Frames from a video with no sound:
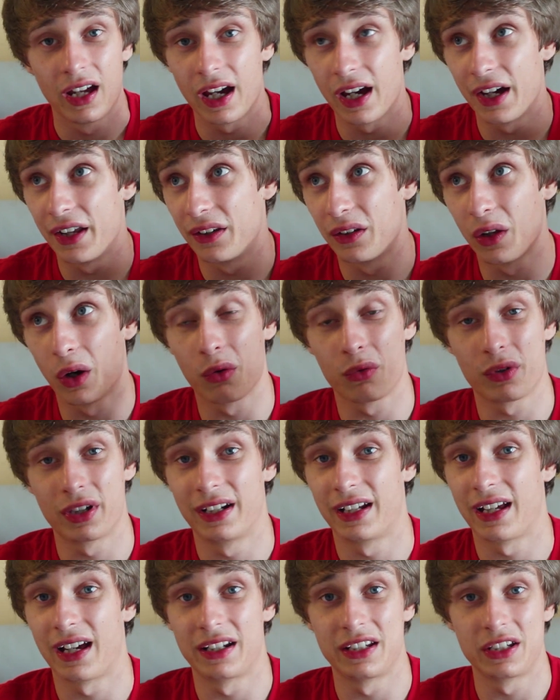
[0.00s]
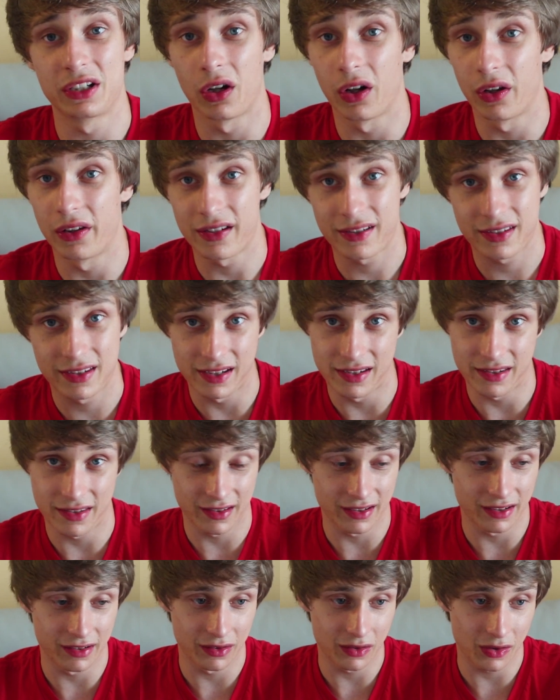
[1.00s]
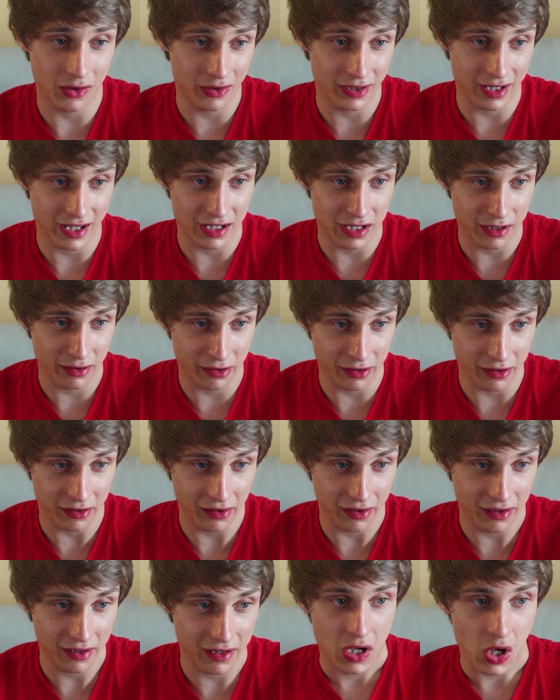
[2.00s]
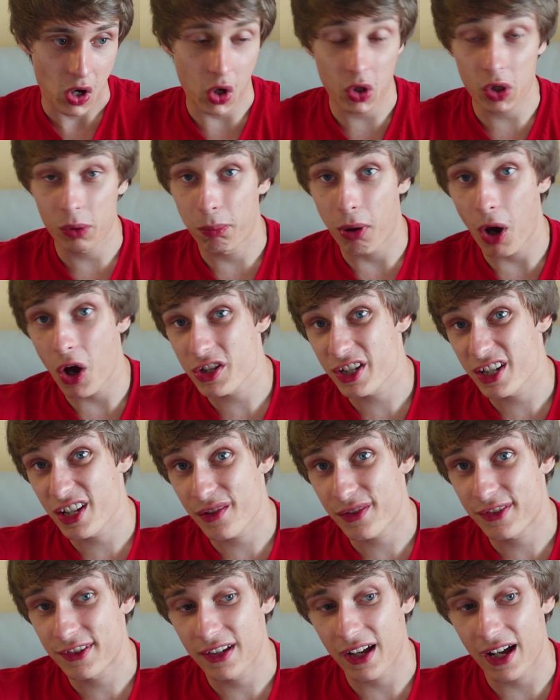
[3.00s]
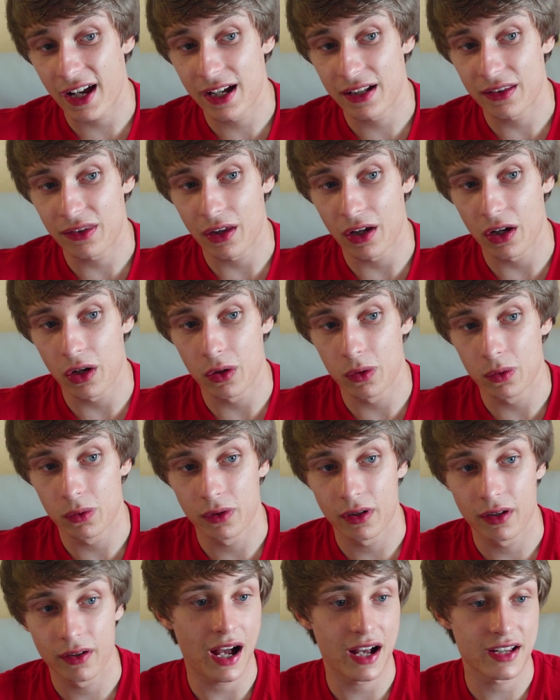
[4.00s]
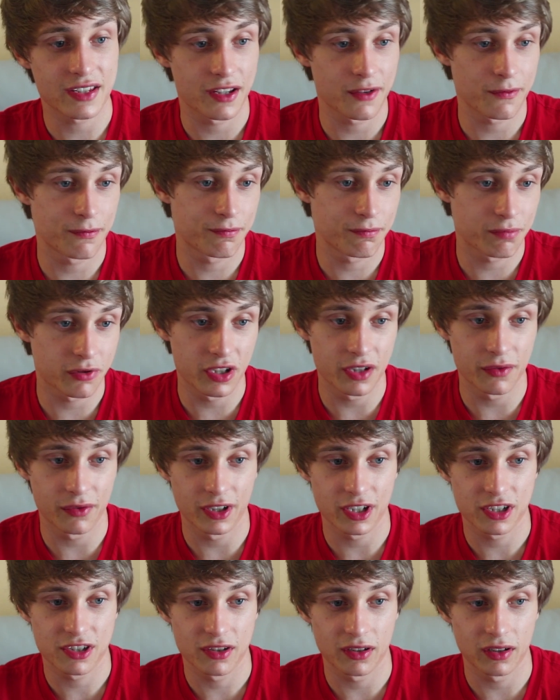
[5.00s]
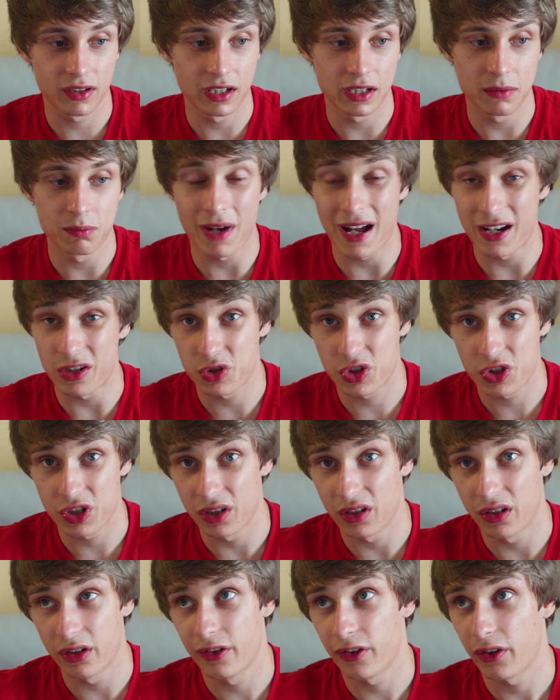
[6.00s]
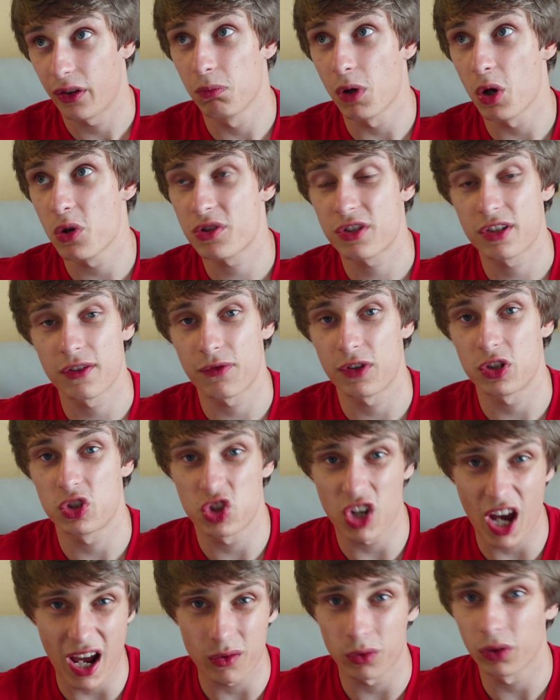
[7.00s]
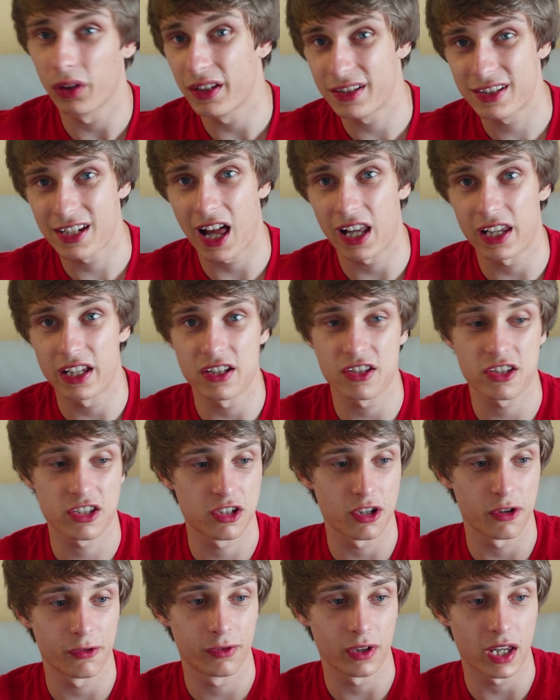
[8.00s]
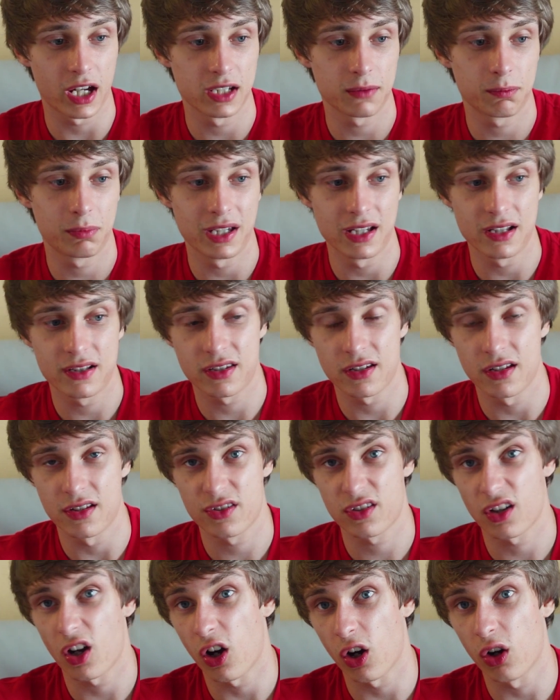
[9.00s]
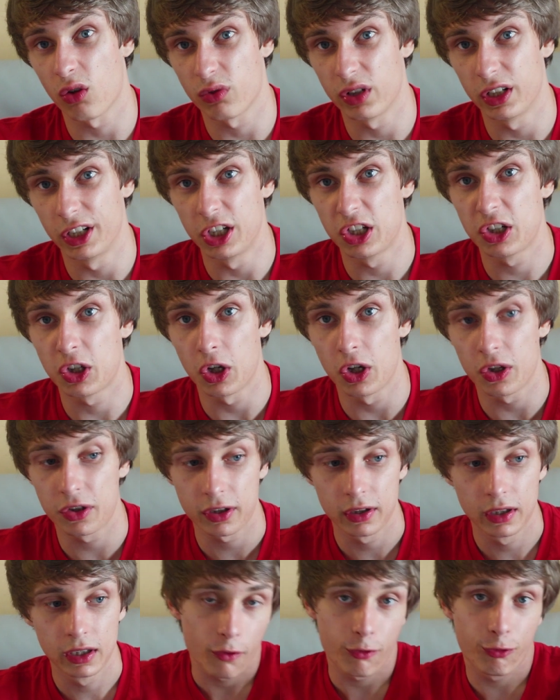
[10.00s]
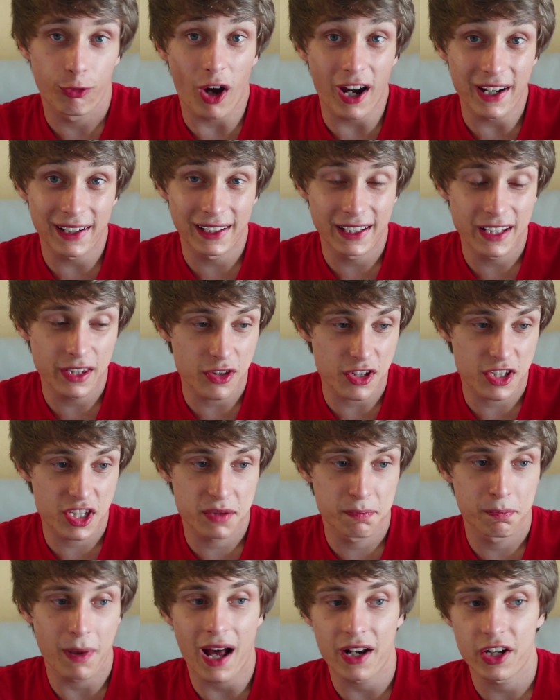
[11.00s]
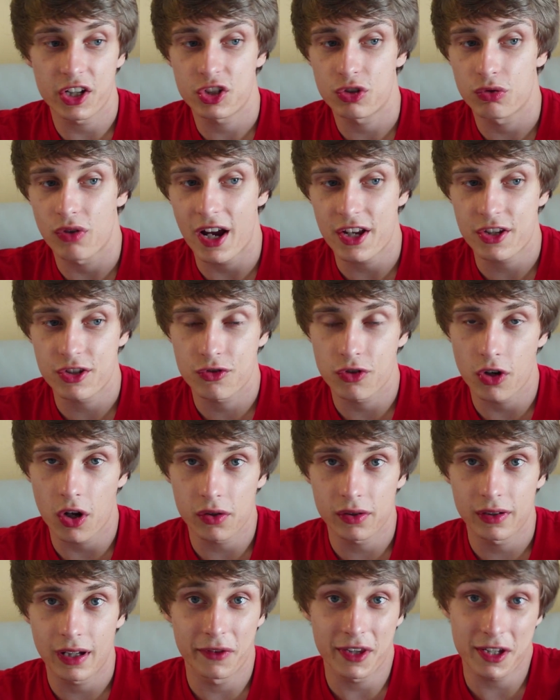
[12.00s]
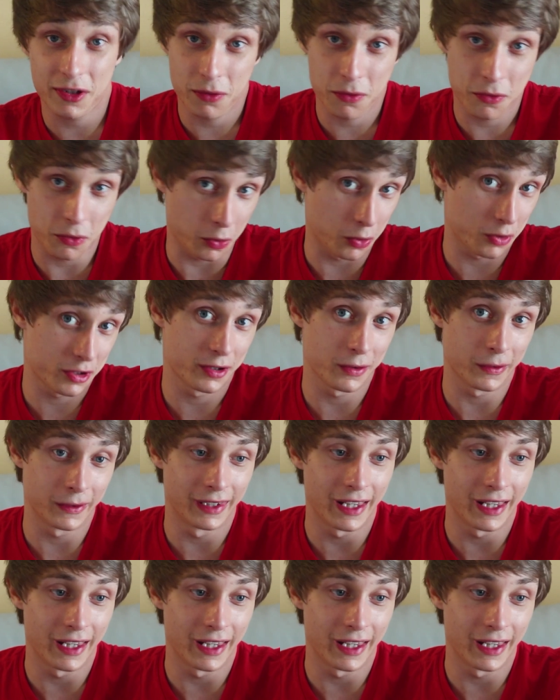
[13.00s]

and not really any garlic seasoning on anything. On a positive side though, as I've previously mentioned, most of the general Italian stuff like pizzas are really good. Finally, the Spanish restaurant. This was also a